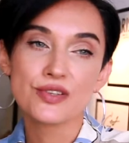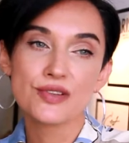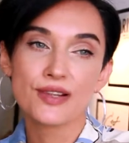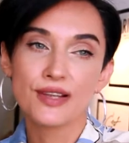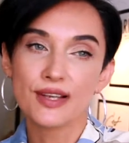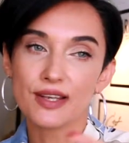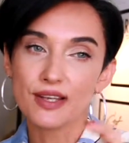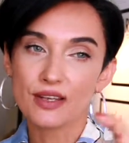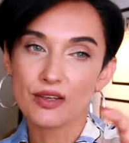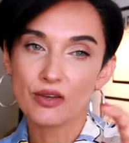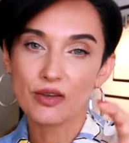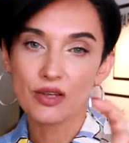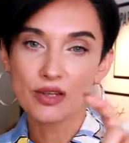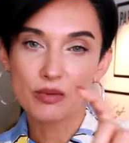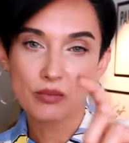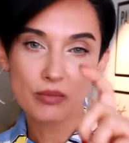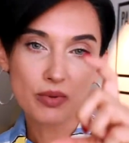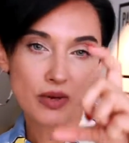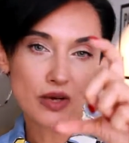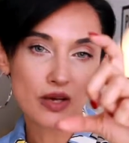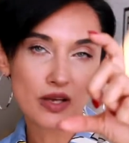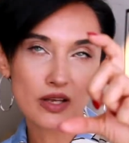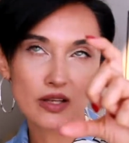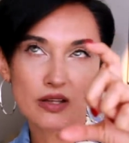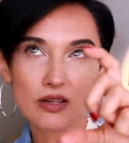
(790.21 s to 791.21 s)
Like you can
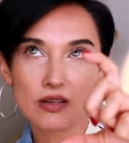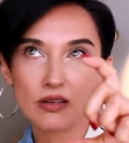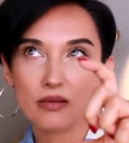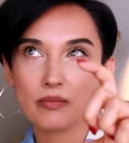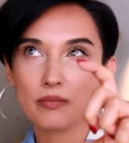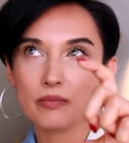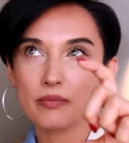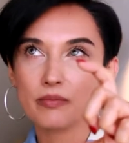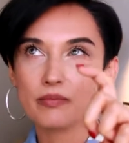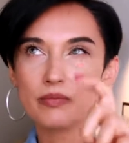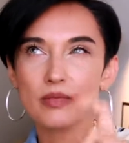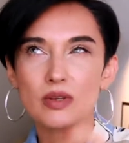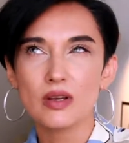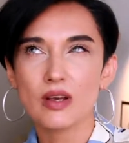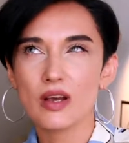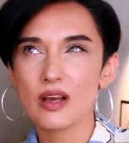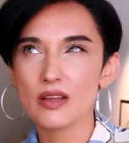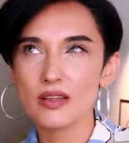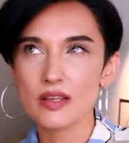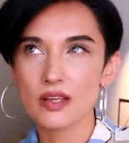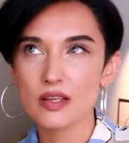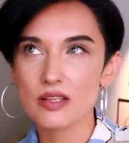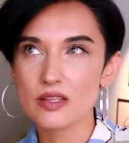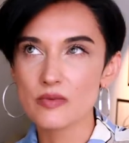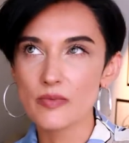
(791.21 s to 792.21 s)
buy that, I
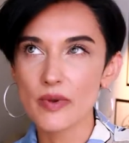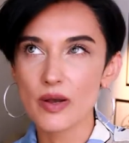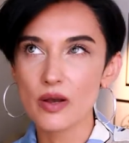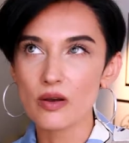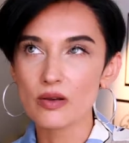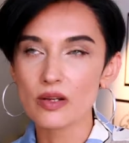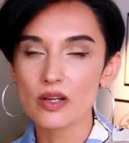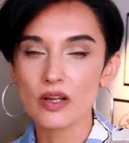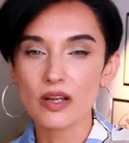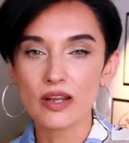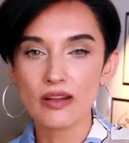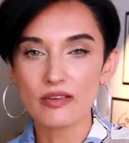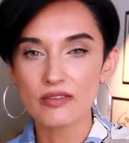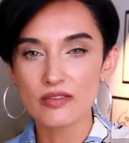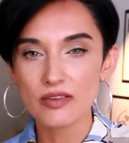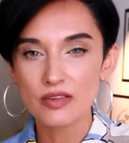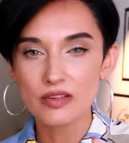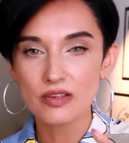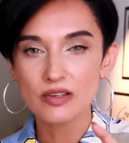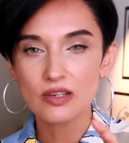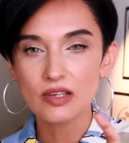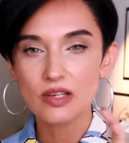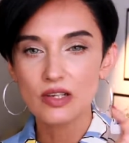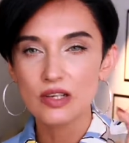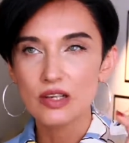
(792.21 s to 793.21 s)
think it's about
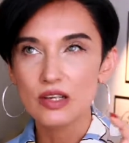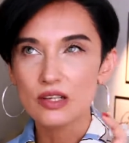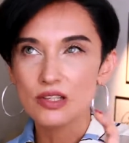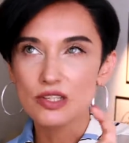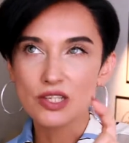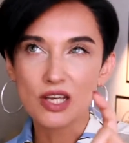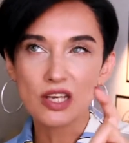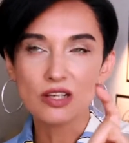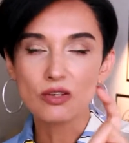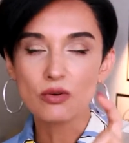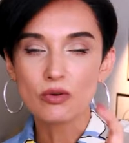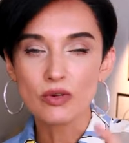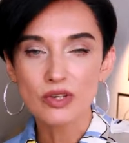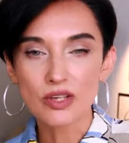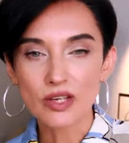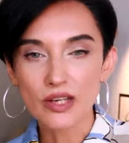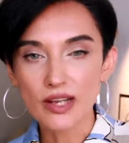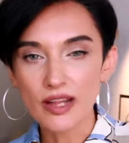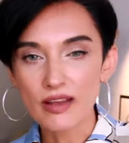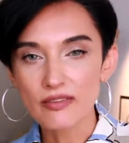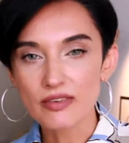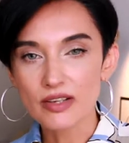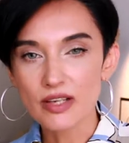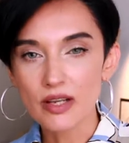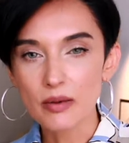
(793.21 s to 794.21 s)
10 or
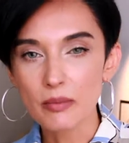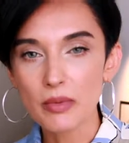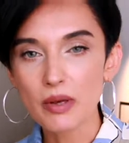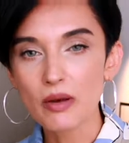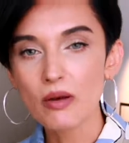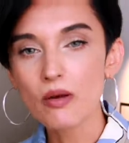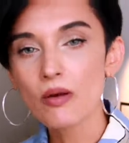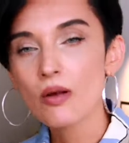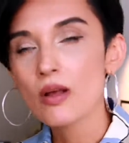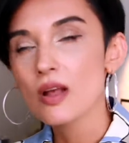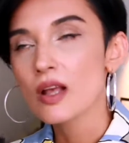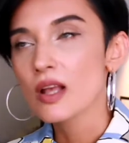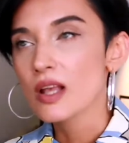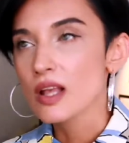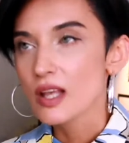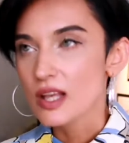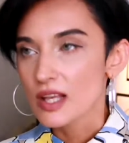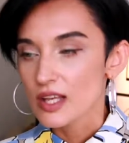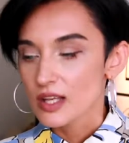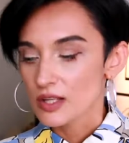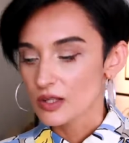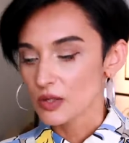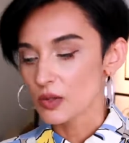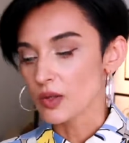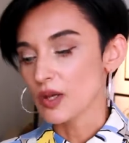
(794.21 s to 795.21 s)
11 ml.
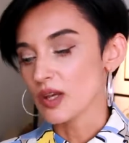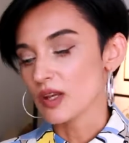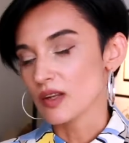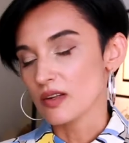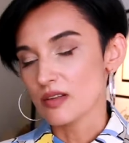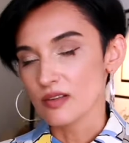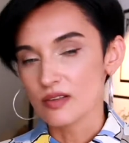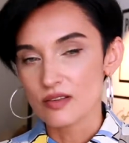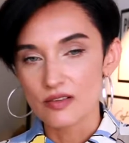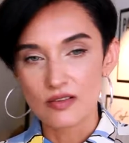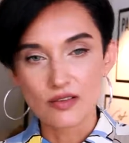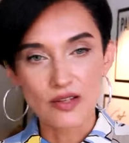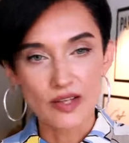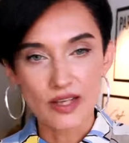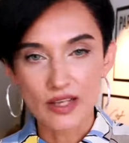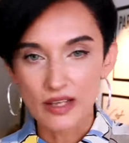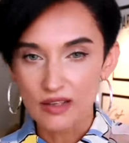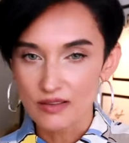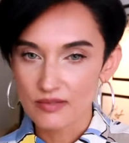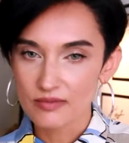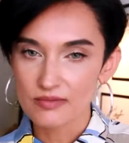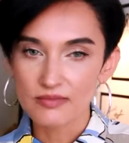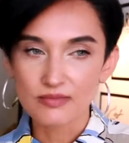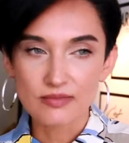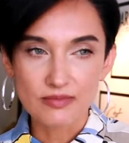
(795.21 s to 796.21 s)
You can like
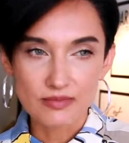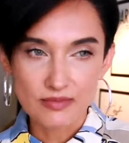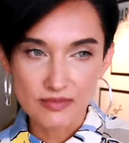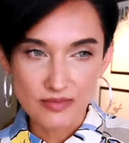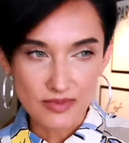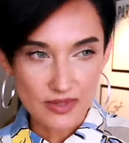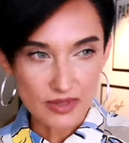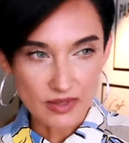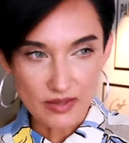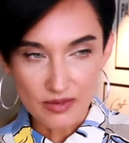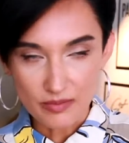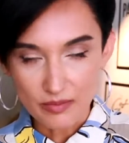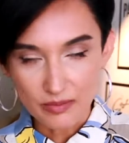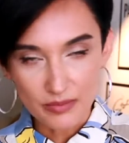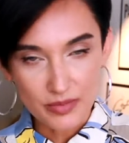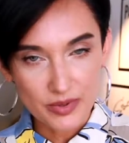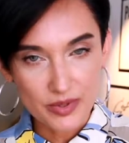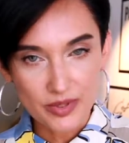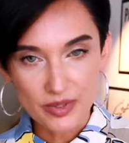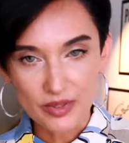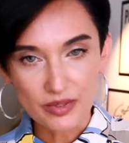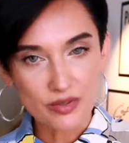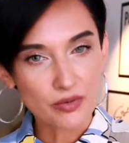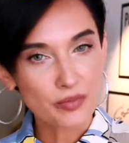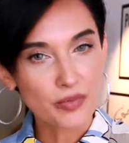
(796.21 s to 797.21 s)
put
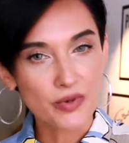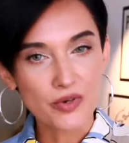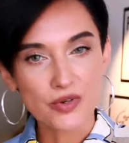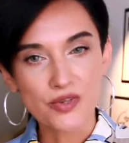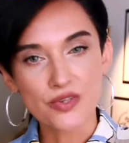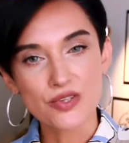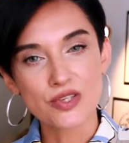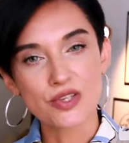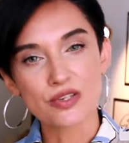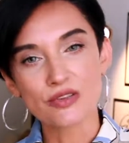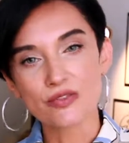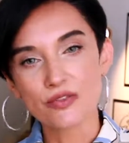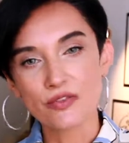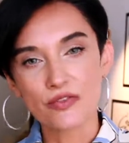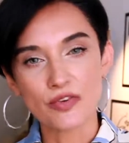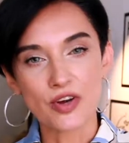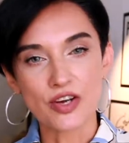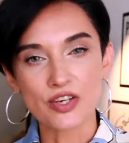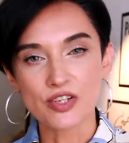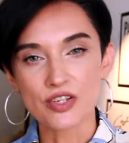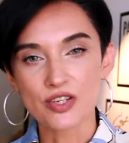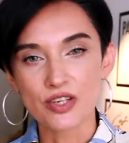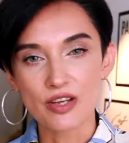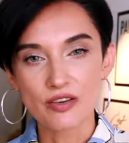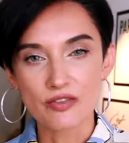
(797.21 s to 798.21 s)
it in your purse and
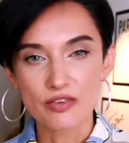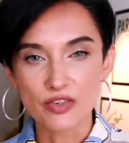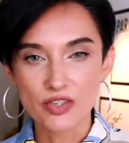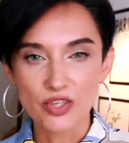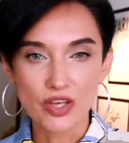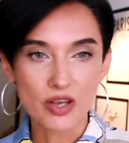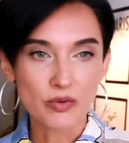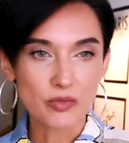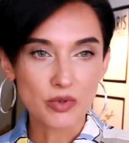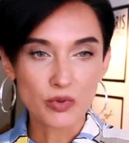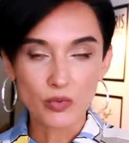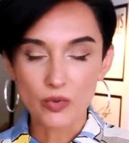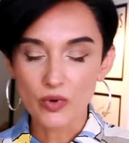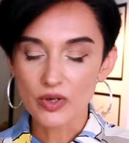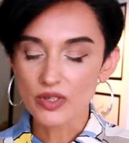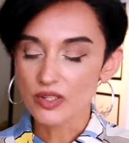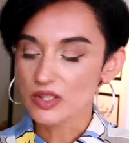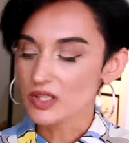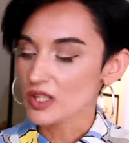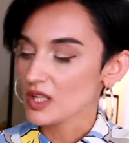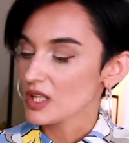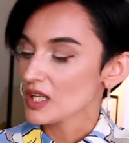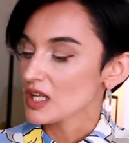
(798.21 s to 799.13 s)
refresh it every time you want.